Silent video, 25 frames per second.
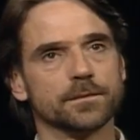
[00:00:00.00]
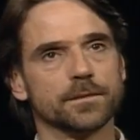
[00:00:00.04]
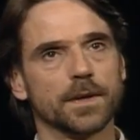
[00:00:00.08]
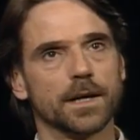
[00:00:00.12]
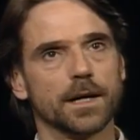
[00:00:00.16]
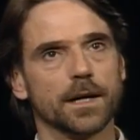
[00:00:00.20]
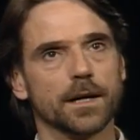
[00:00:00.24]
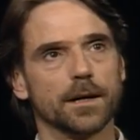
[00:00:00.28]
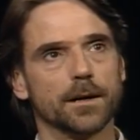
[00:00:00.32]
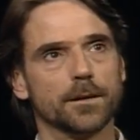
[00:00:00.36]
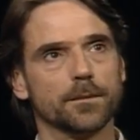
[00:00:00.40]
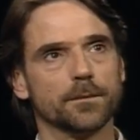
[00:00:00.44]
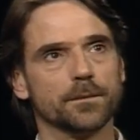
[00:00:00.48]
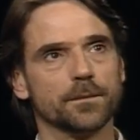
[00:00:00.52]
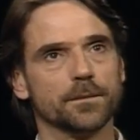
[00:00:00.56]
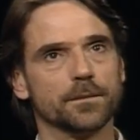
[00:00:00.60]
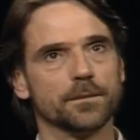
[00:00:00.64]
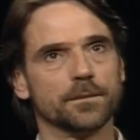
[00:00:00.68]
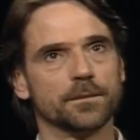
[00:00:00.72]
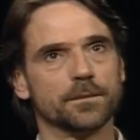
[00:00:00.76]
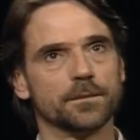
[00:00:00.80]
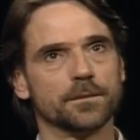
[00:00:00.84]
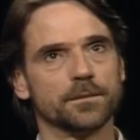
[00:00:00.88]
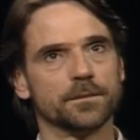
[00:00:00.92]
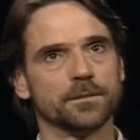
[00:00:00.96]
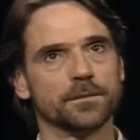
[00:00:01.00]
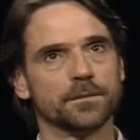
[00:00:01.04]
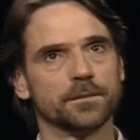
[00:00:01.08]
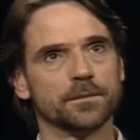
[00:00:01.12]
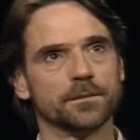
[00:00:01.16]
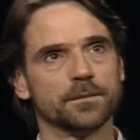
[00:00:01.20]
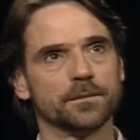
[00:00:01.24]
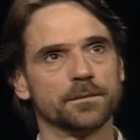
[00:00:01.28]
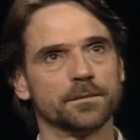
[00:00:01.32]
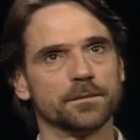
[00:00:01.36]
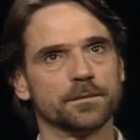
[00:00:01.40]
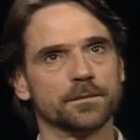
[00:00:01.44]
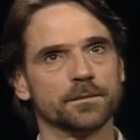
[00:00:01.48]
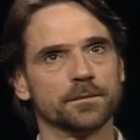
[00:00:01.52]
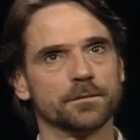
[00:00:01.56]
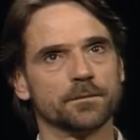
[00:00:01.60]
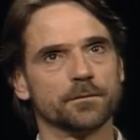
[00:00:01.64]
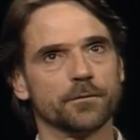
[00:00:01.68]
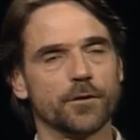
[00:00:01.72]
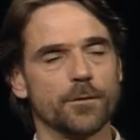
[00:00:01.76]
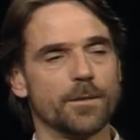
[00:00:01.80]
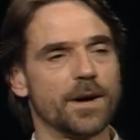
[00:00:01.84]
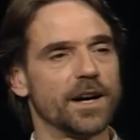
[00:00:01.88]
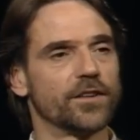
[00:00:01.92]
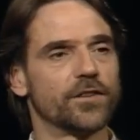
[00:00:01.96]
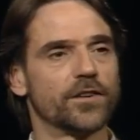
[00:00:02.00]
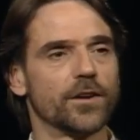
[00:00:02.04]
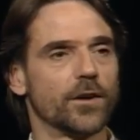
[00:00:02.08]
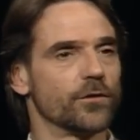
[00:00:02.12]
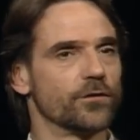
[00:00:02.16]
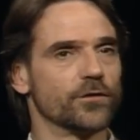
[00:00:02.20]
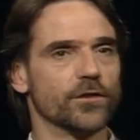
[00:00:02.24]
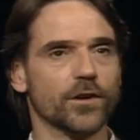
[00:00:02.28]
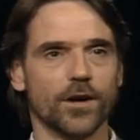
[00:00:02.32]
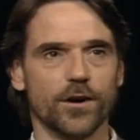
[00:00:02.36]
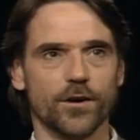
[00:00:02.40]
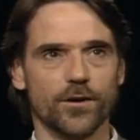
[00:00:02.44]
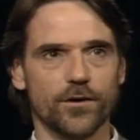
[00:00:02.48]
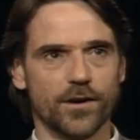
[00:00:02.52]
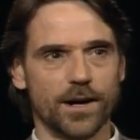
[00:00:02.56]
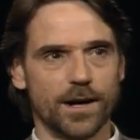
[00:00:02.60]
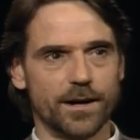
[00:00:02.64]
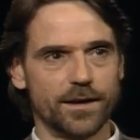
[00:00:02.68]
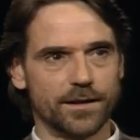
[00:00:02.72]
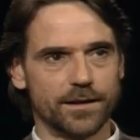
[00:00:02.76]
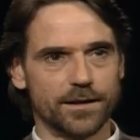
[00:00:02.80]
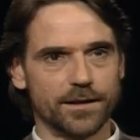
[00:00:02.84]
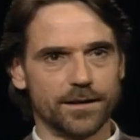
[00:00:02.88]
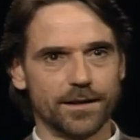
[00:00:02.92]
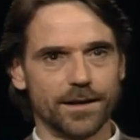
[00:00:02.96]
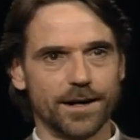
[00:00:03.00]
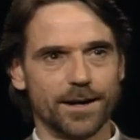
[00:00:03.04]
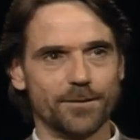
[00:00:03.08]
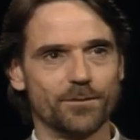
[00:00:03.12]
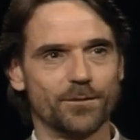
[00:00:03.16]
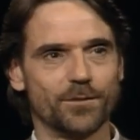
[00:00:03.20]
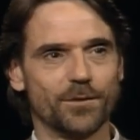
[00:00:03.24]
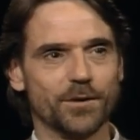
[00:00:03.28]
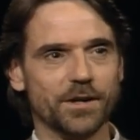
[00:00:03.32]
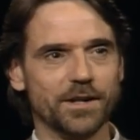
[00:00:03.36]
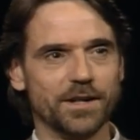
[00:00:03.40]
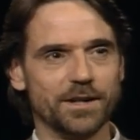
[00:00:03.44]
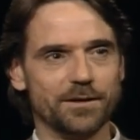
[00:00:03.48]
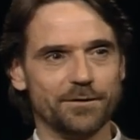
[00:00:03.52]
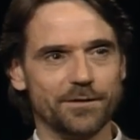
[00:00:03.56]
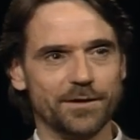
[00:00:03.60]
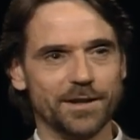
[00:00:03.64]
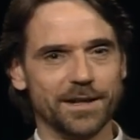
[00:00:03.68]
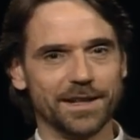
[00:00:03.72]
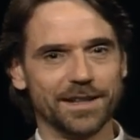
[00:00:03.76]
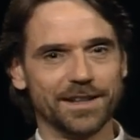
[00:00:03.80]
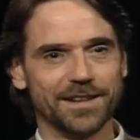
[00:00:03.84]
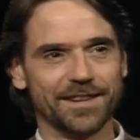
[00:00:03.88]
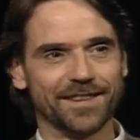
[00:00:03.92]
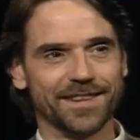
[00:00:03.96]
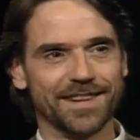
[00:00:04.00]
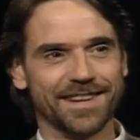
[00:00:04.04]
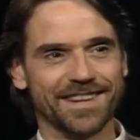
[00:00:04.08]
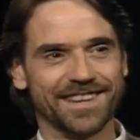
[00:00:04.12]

For myself, no. I'm pretty fearless.